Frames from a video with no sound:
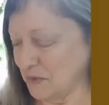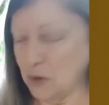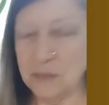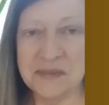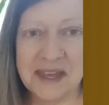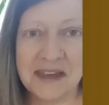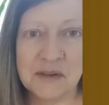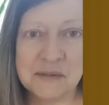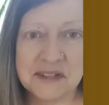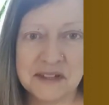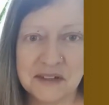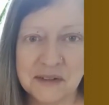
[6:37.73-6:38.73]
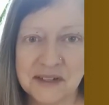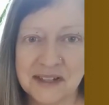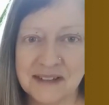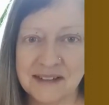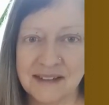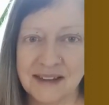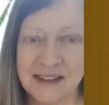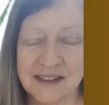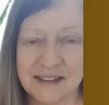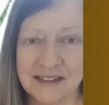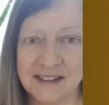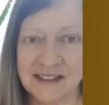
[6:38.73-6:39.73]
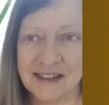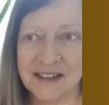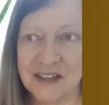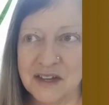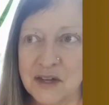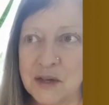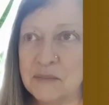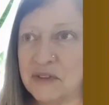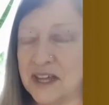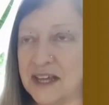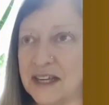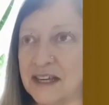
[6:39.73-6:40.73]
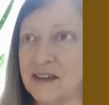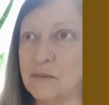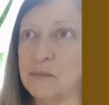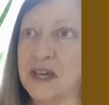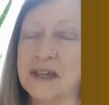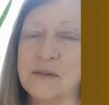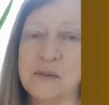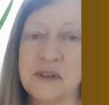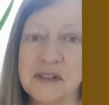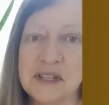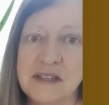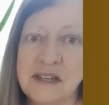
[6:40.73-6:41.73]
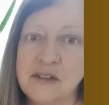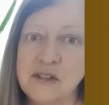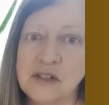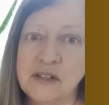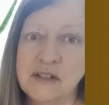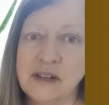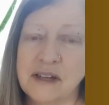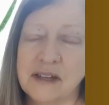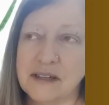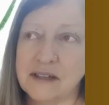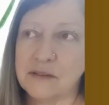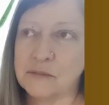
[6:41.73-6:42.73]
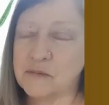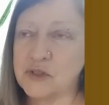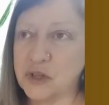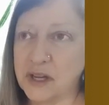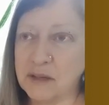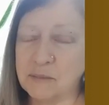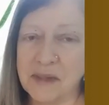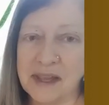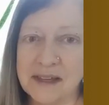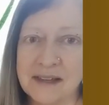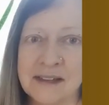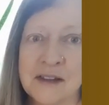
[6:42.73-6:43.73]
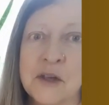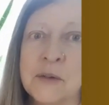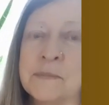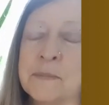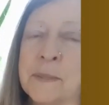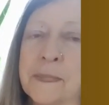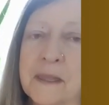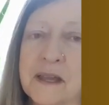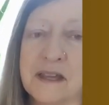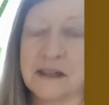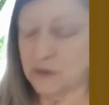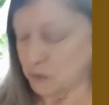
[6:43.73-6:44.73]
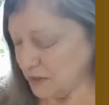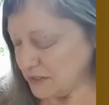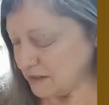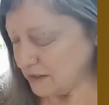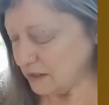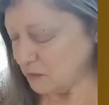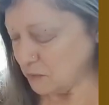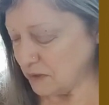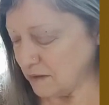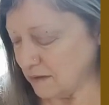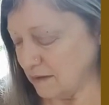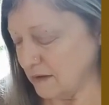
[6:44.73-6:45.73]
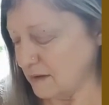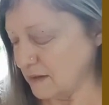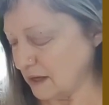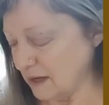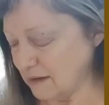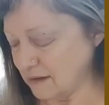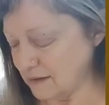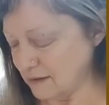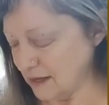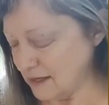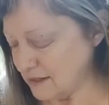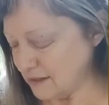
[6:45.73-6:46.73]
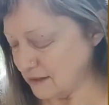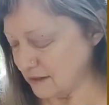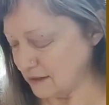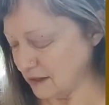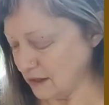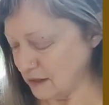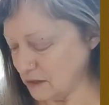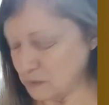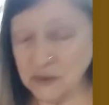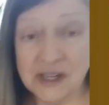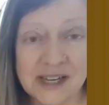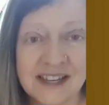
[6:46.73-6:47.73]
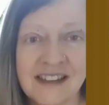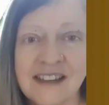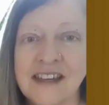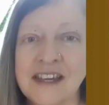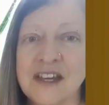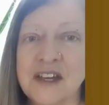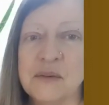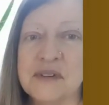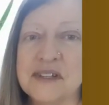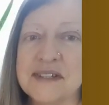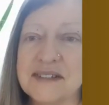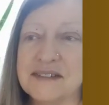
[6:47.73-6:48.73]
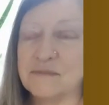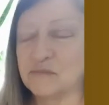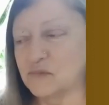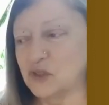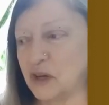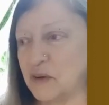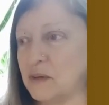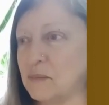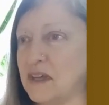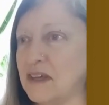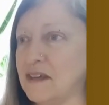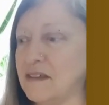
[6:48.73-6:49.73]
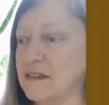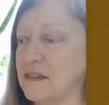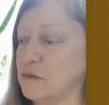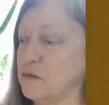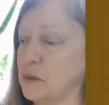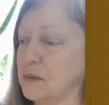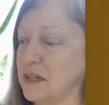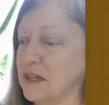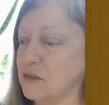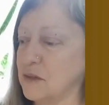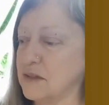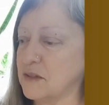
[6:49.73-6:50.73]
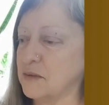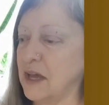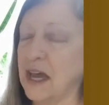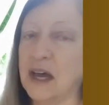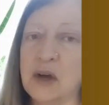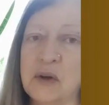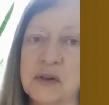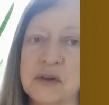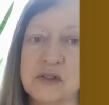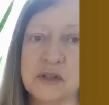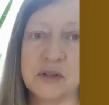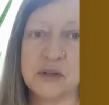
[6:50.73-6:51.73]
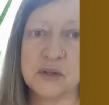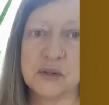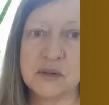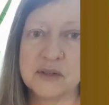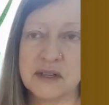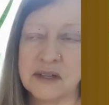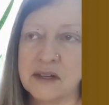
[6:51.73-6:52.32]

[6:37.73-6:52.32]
Hope that helps you in planning. My weaving teacher, Jane Mann, who I studied with in Scotland last spring, was showing me the formulations of how you choose